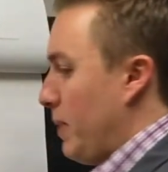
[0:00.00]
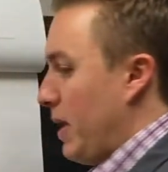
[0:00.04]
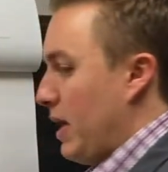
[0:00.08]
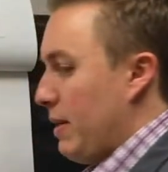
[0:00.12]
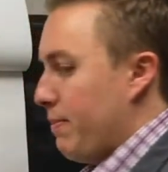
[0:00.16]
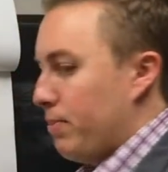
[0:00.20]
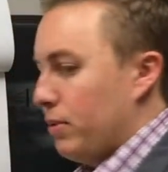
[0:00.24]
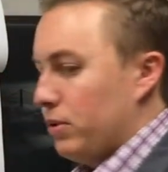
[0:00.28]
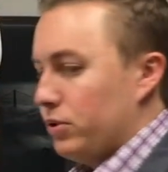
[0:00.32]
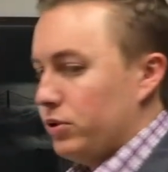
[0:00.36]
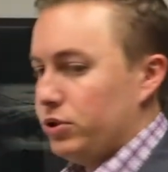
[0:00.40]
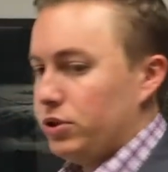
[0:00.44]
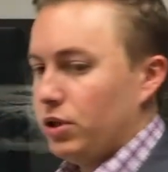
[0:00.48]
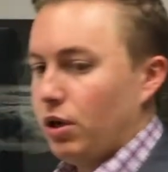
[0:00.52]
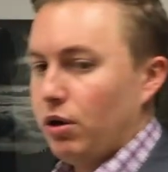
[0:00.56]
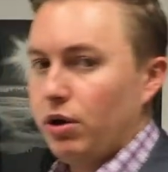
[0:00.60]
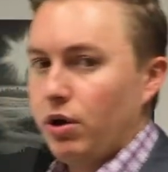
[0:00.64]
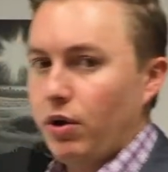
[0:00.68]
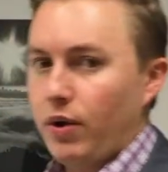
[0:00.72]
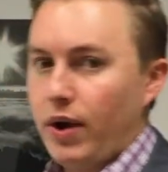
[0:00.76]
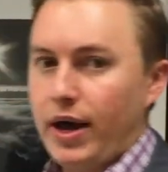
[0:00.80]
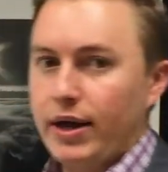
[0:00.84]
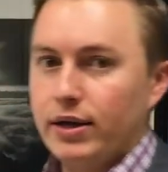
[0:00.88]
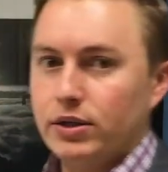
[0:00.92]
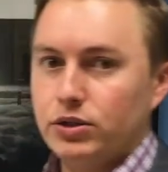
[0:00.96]
people don't
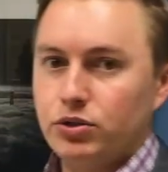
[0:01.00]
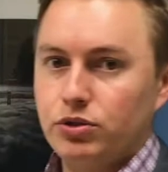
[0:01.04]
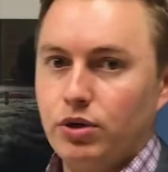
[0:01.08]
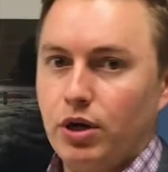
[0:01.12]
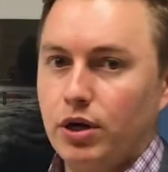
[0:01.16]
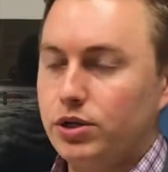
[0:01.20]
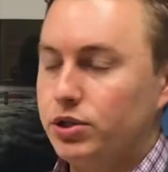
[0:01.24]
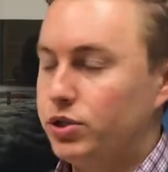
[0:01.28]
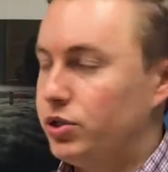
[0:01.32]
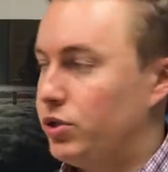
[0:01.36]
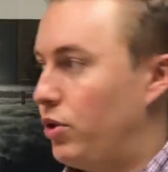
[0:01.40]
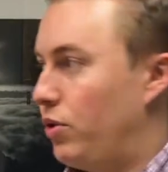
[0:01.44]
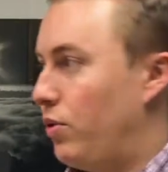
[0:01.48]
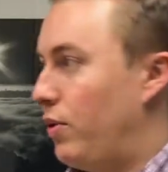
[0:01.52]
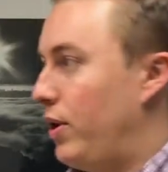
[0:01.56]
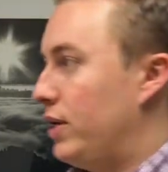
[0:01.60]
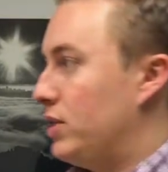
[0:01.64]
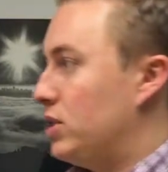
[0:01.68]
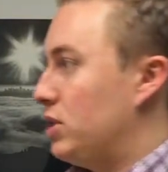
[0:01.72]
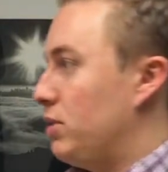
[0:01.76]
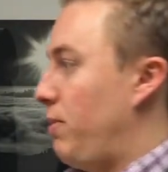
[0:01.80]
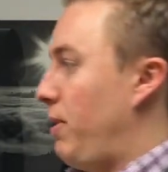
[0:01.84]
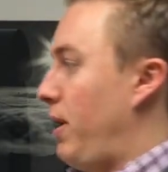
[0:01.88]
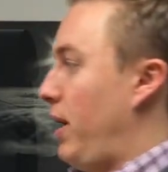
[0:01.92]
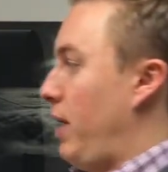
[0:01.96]
know how to structure a
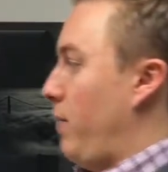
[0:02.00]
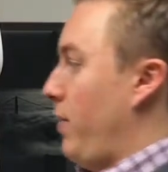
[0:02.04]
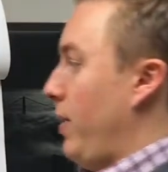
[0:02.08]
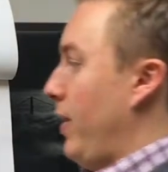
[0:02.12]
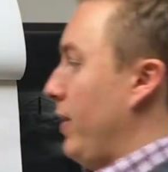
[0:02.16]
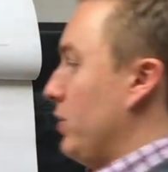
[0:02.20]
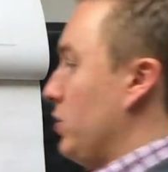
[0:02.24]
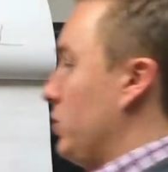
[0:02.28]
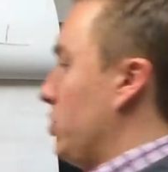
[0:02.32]
resume, and we can